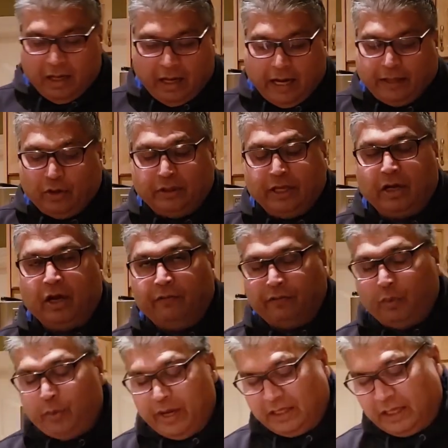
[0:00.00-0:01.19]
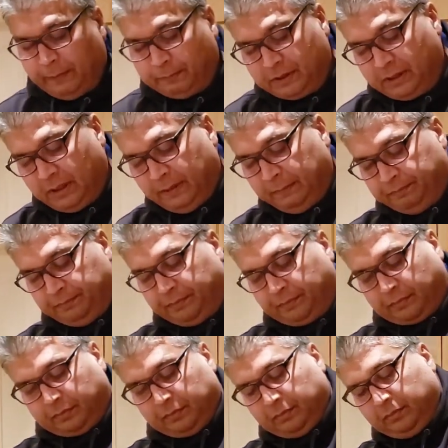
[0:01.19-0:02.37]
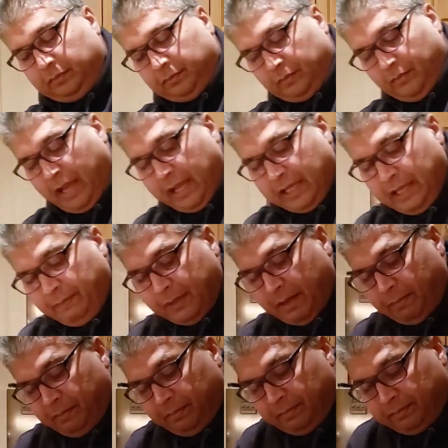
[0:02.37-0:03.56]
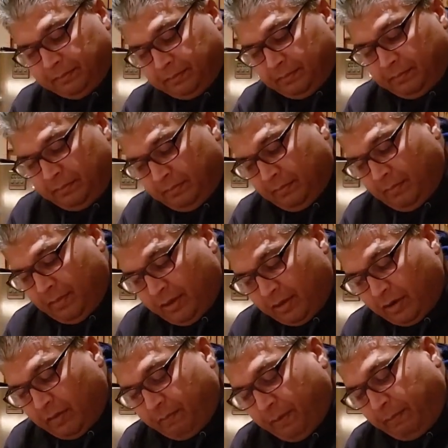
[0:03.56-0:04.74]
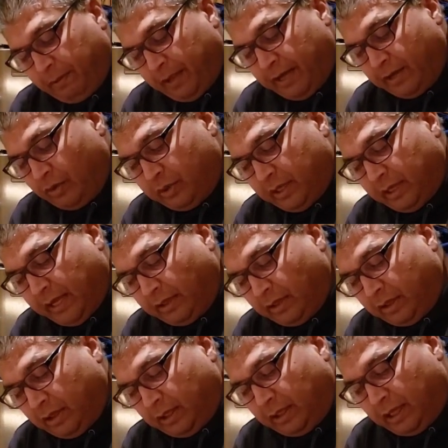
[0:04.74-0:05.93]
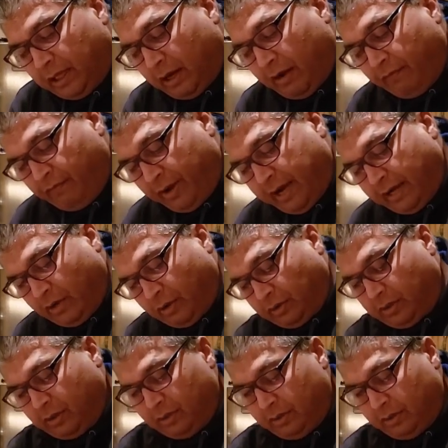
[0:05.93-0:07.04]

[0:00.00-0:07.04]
I don't take off the wing tips. I keep them. Some people I know they like to cut that off, I don't.